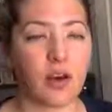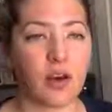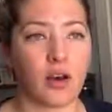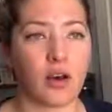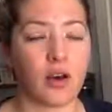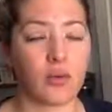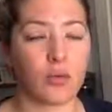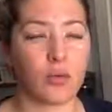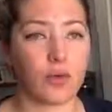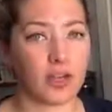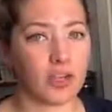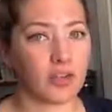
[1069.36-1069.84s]

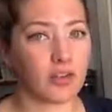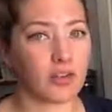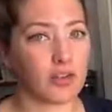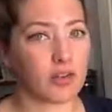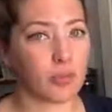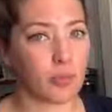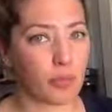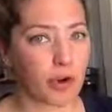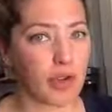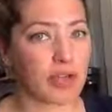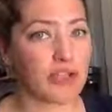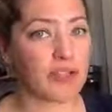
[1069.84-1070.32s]
regularly
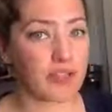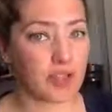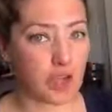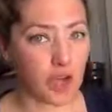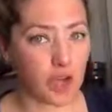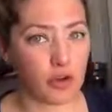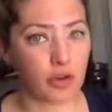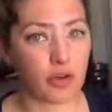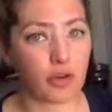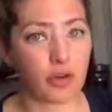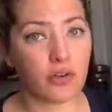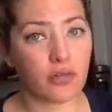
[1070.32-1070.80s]
priced
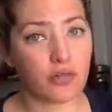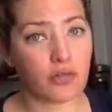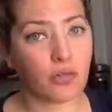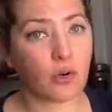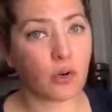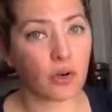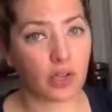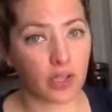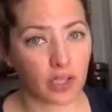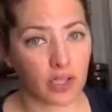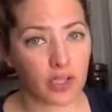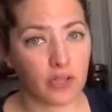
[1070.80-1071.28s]

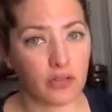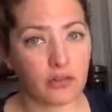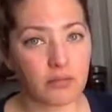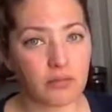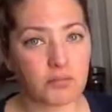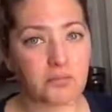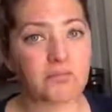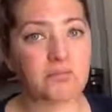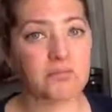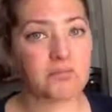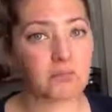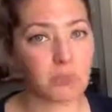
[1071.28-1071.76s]
$140,
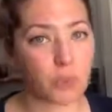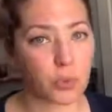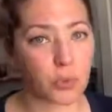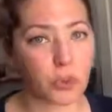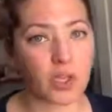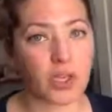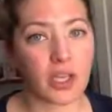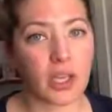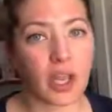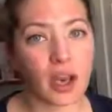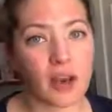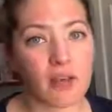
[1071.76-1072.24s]
pretty
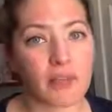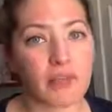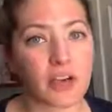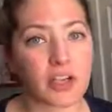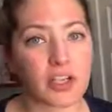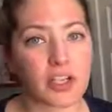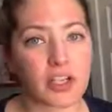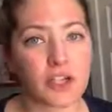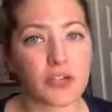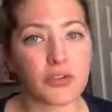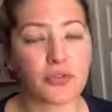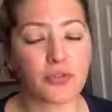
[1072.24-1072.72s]

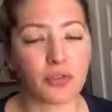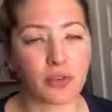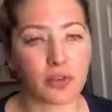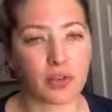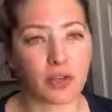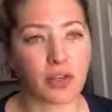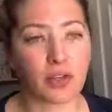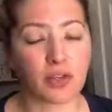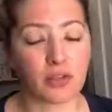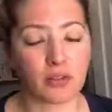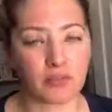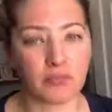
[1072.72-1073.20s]
average for
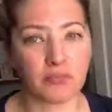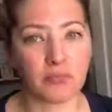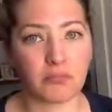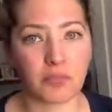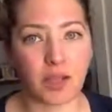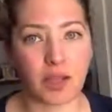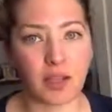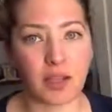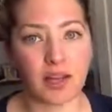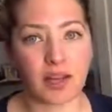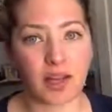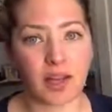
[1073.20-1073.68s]

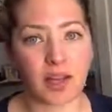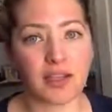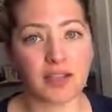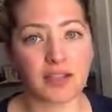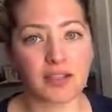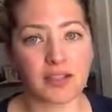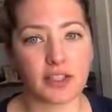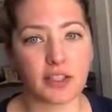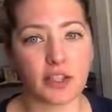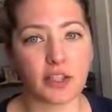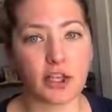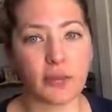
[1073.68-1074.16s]
an eye
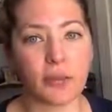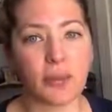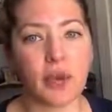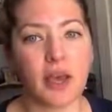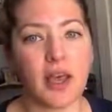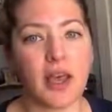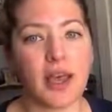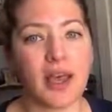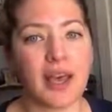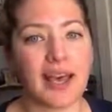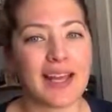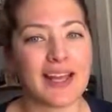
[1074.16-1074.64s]
serum,
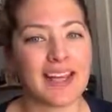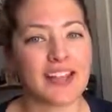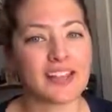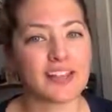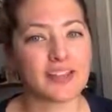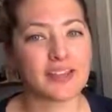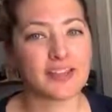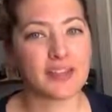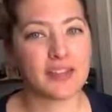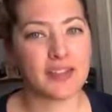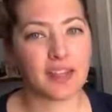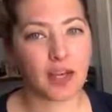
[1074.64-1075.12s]
and it's
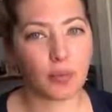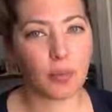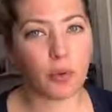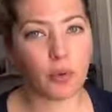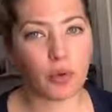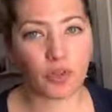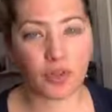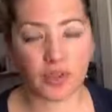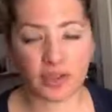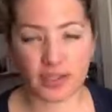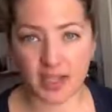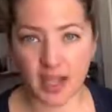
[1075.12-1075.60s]
double the
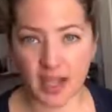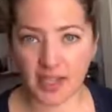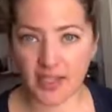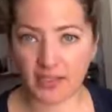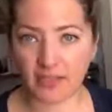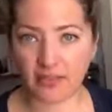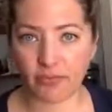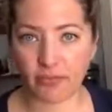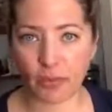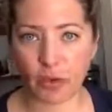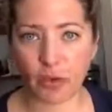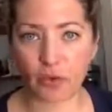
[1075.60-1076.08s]
size of
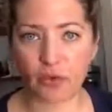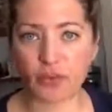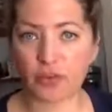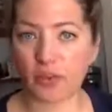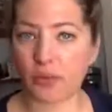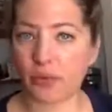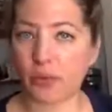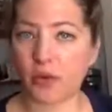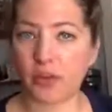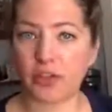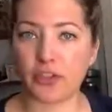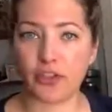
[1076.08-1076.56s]
most of the
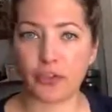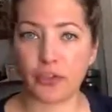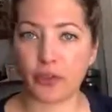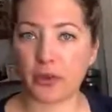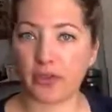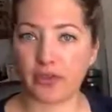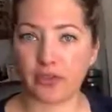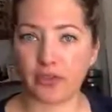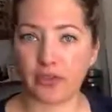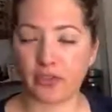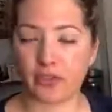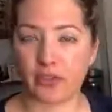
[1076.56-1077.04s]
ones you'll
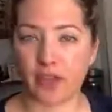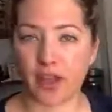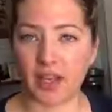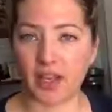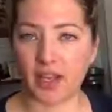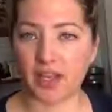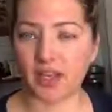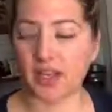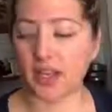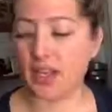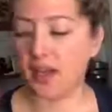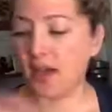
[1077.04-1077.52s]
ever
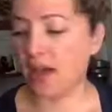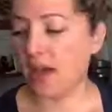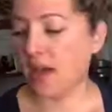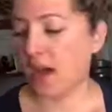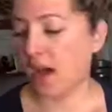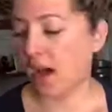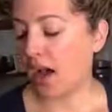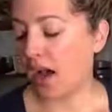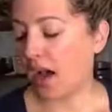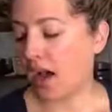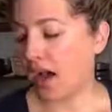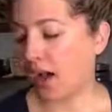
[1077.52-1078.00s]

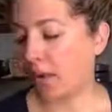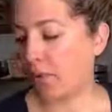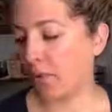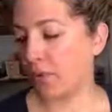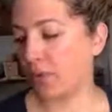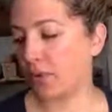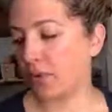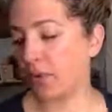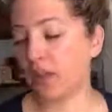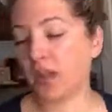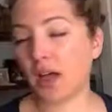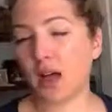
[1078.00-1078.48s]
find.
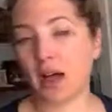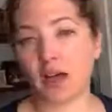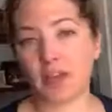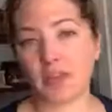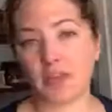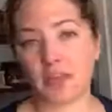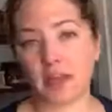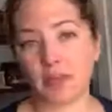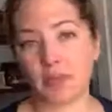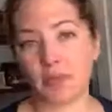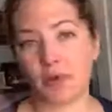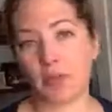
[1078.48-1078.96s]
Plus,
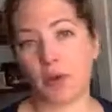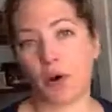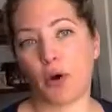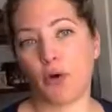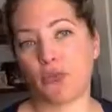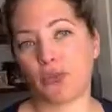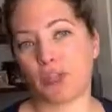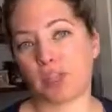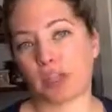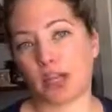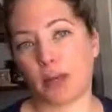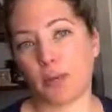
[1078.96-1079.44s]
I'm going to post
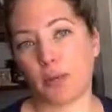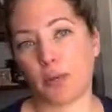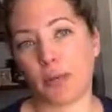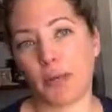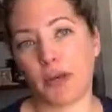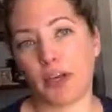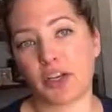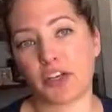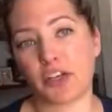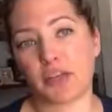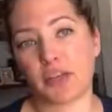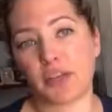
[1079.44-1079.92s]
a couple
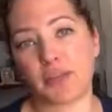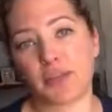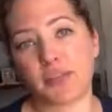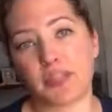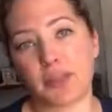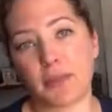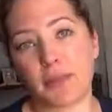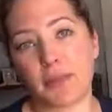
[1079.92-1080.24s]
pictures of some of